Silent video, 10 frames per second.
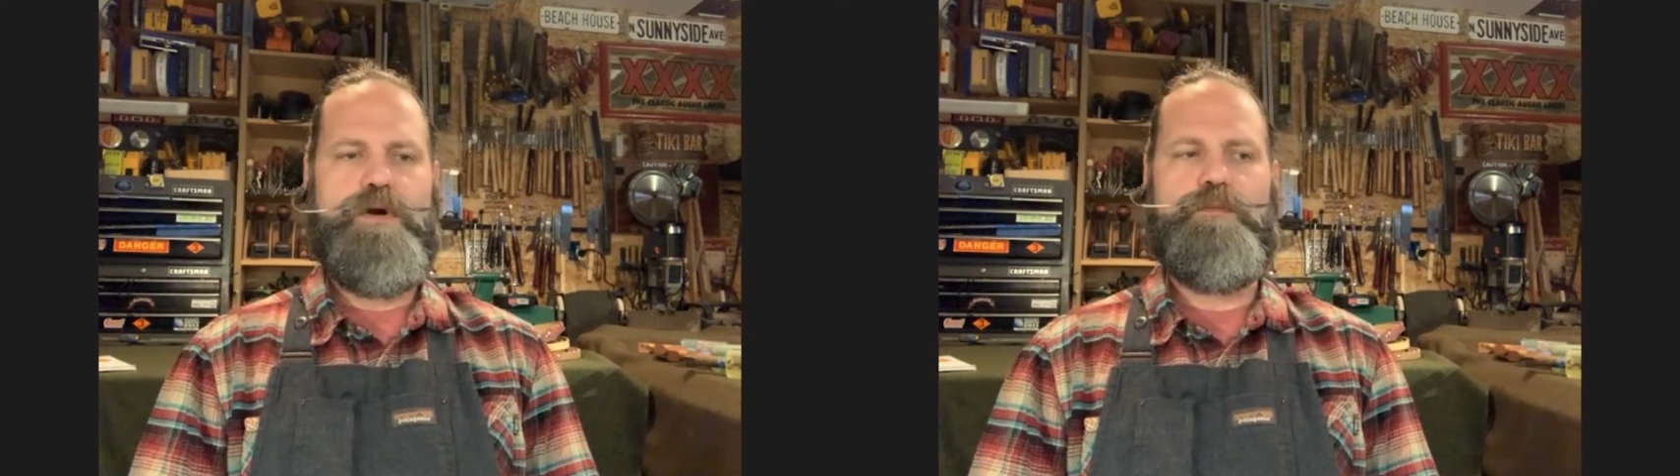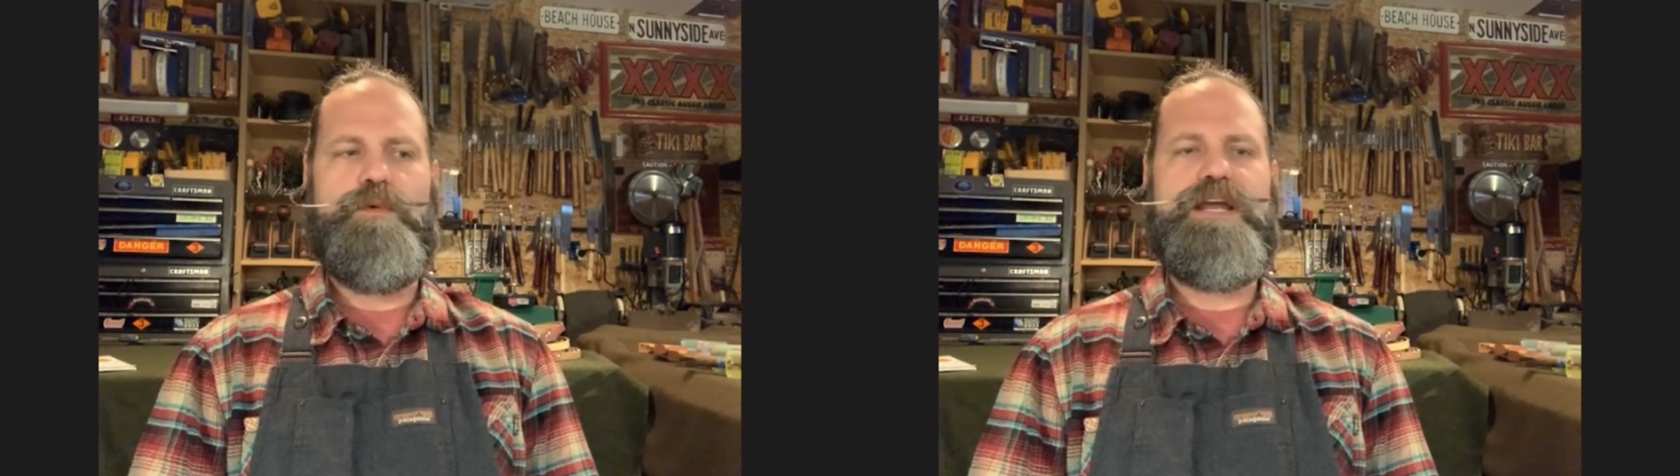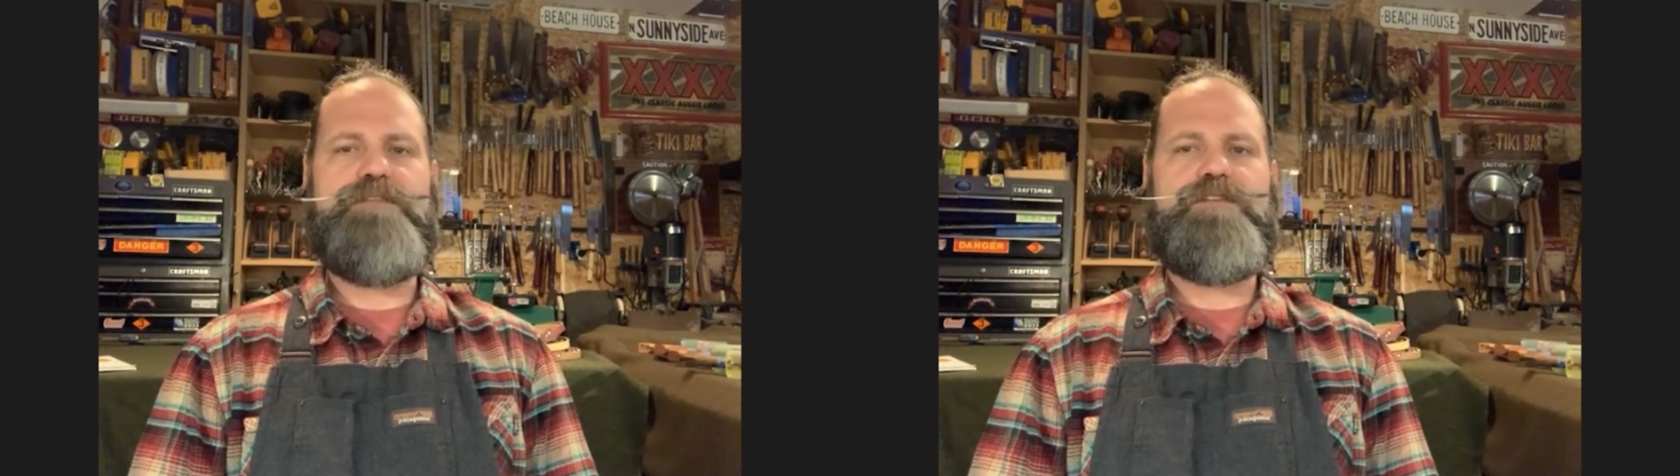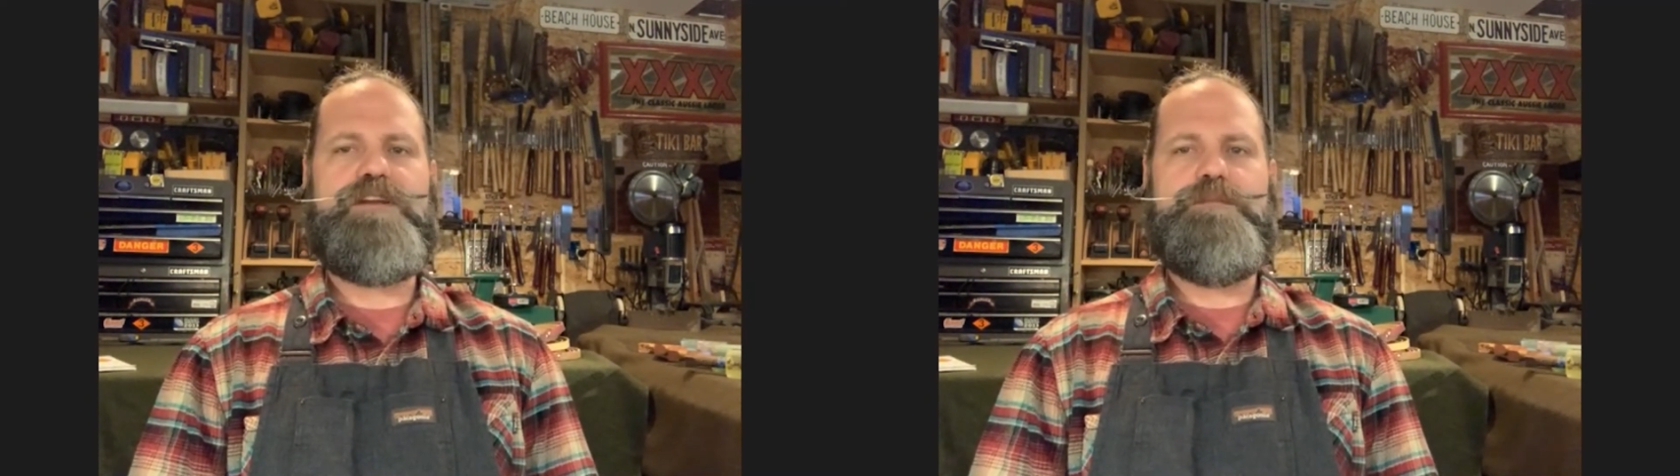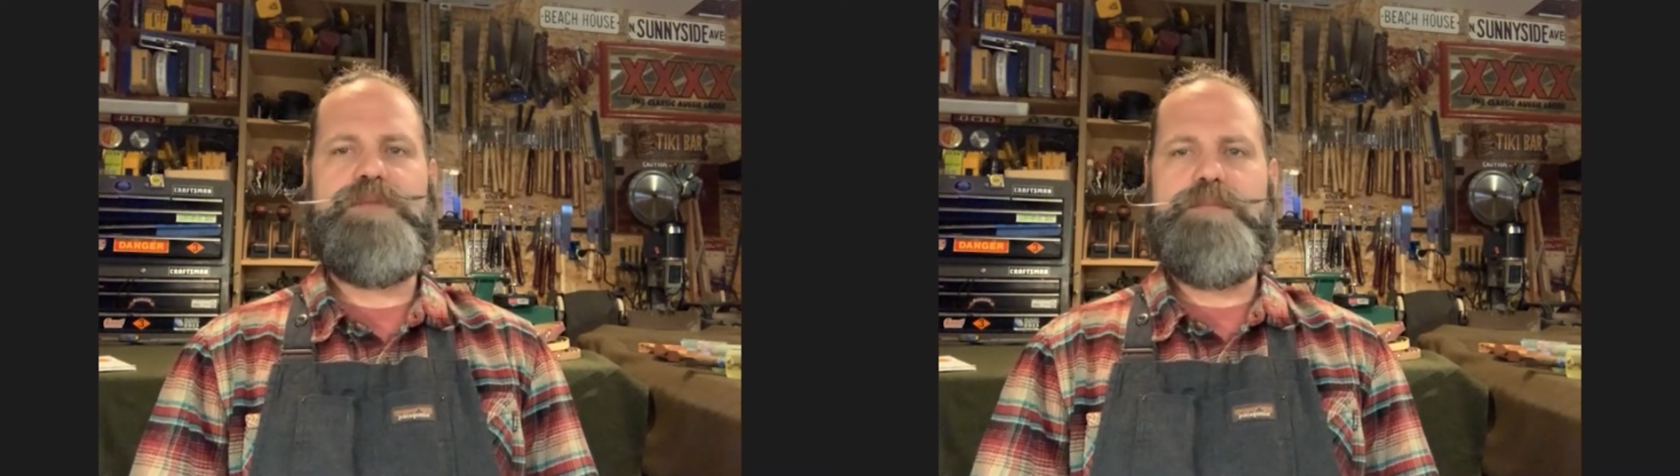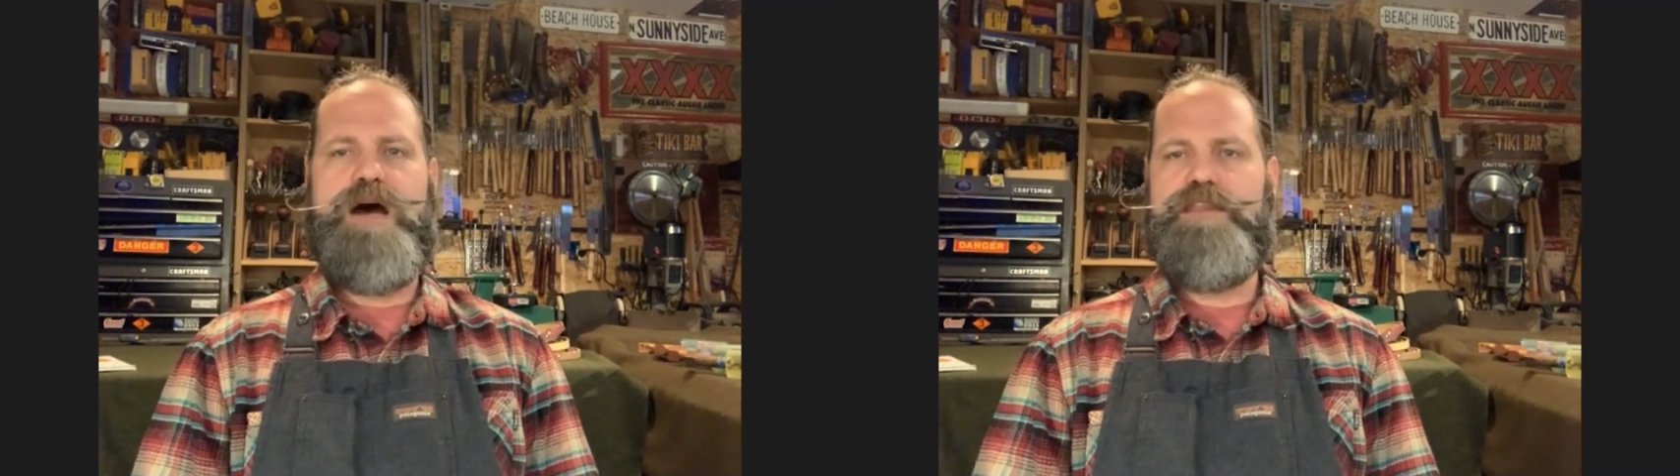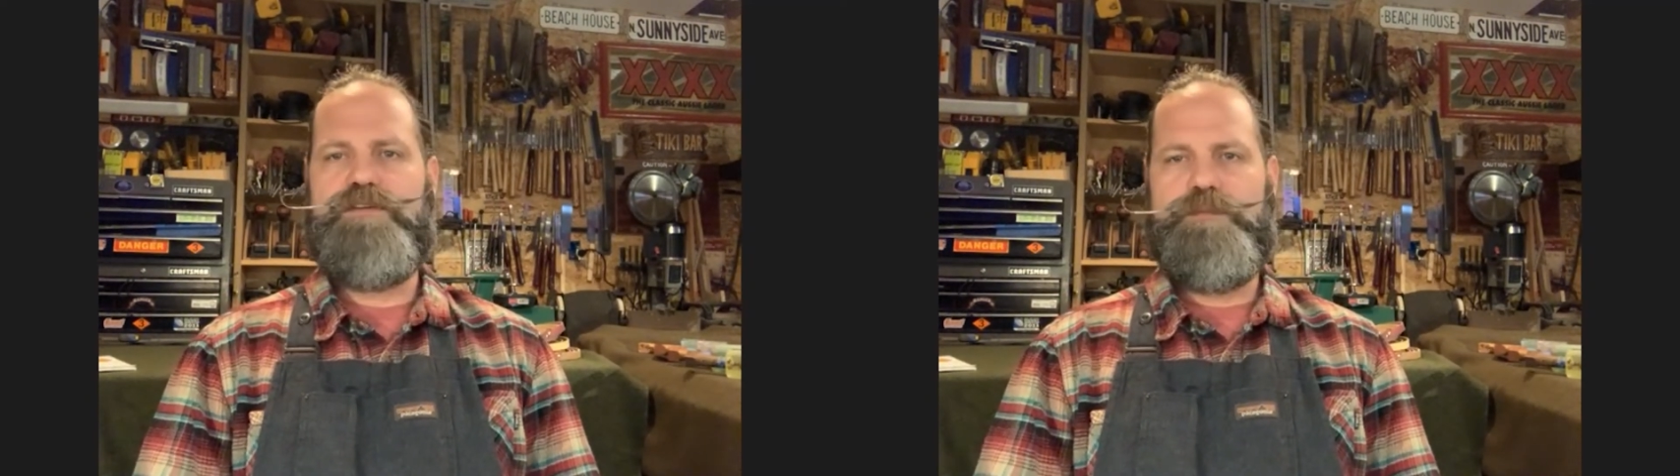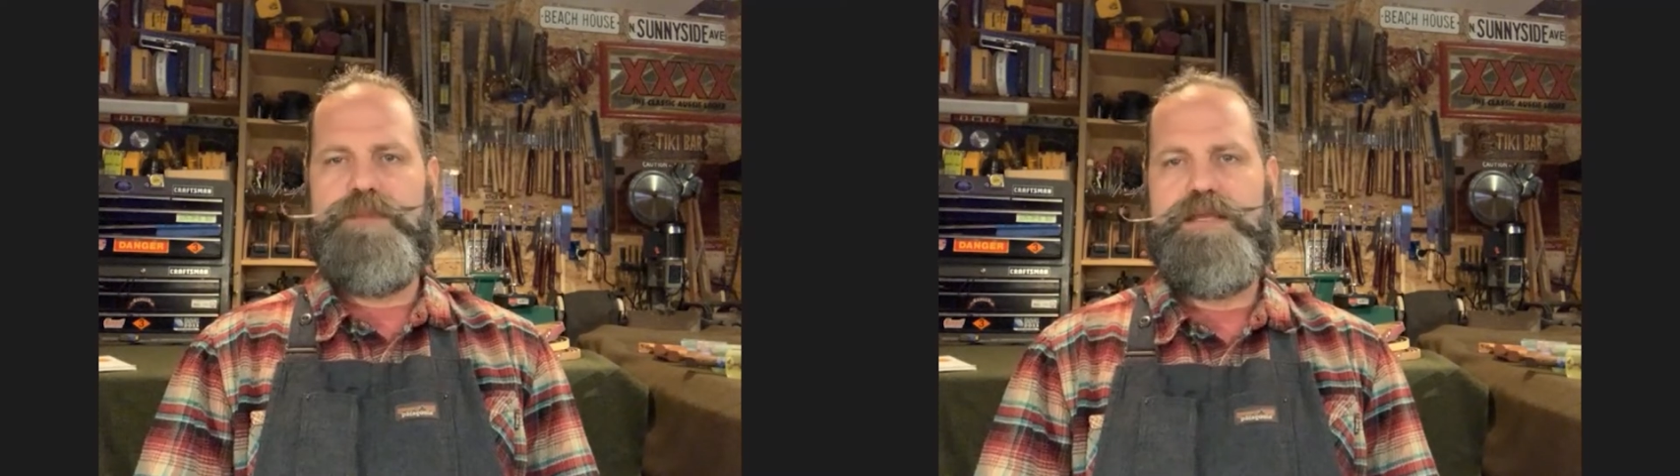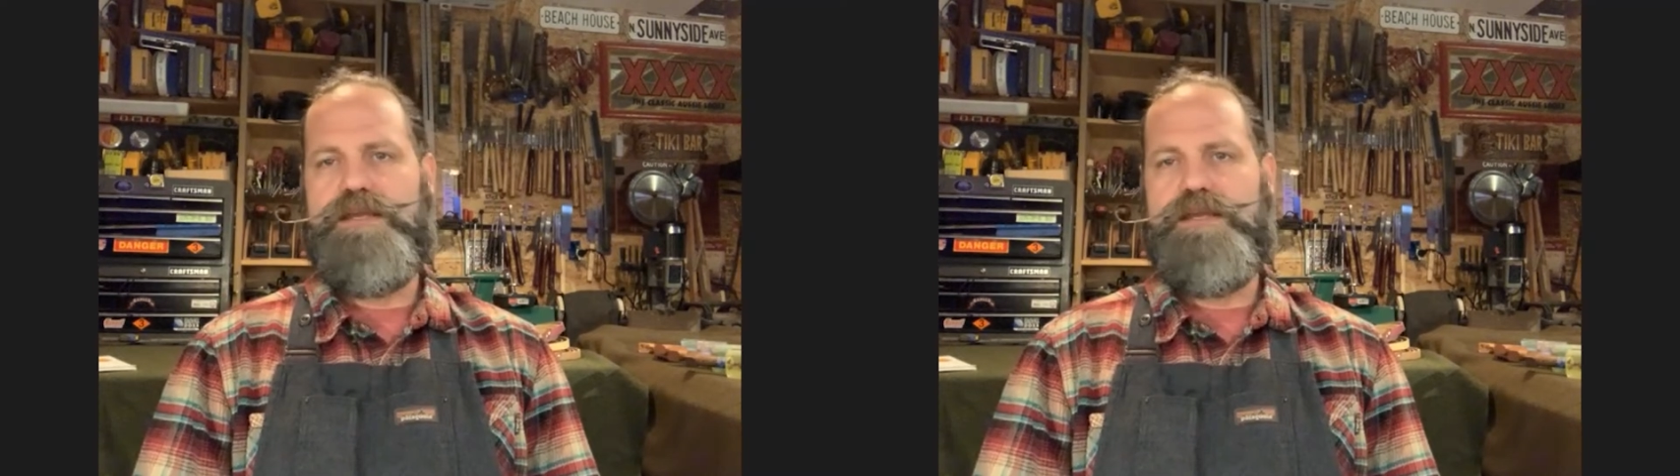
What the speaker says: whatever can be bothering me